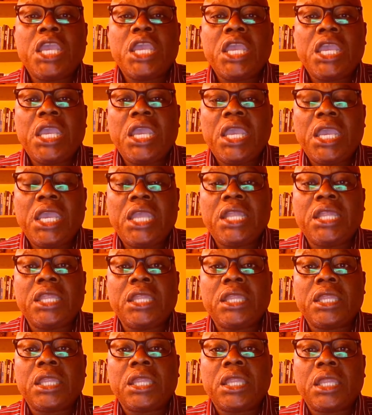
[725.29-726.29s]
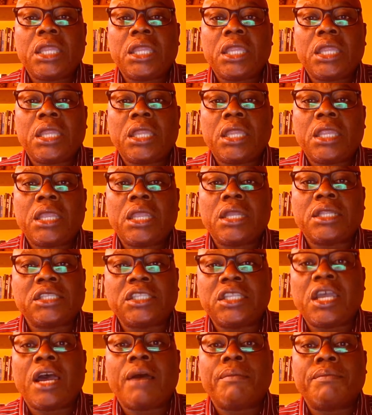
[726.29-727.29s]
in
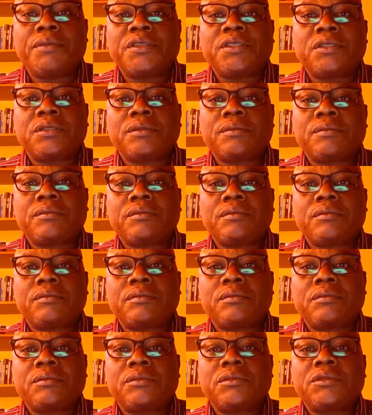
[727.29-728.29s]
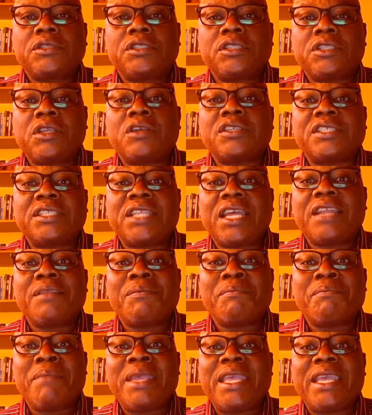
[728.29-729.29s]
Dobbs does not
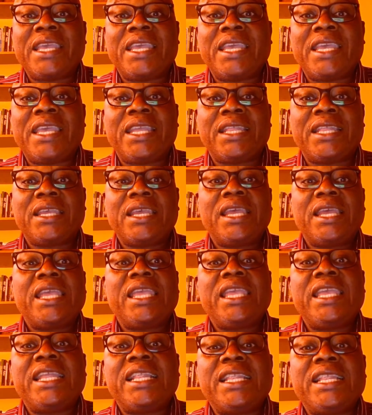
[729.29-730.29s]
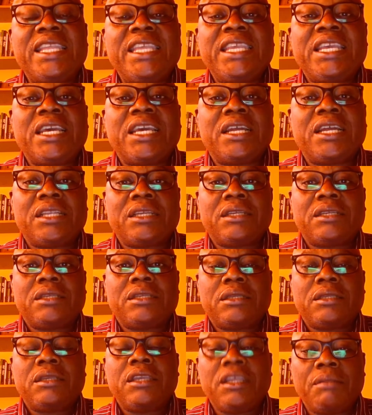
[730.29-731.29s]
make it illegal,
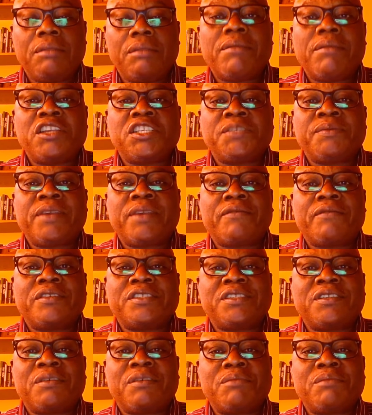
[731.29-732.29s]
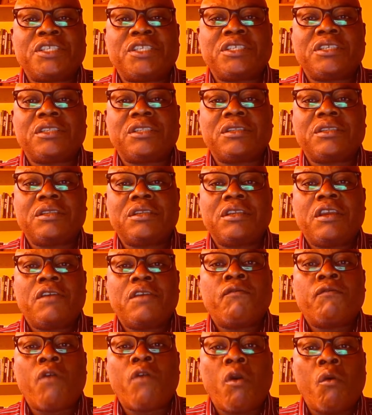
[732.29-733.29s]
in my respectful submission, for a
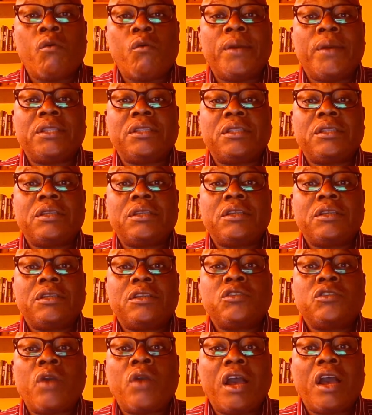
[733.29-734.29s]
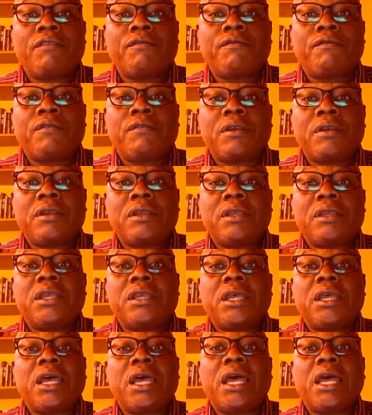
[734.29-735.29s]
woman to have
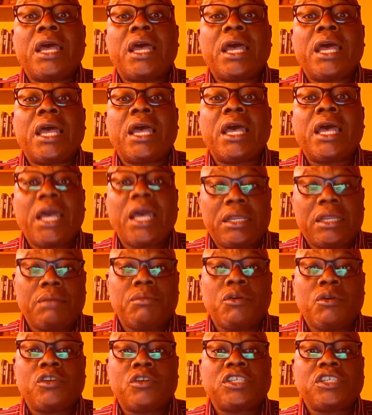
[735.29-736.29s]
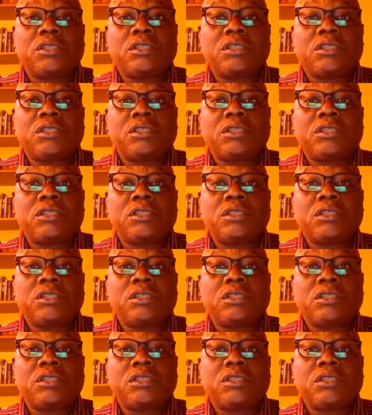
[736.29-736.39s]
an abortion.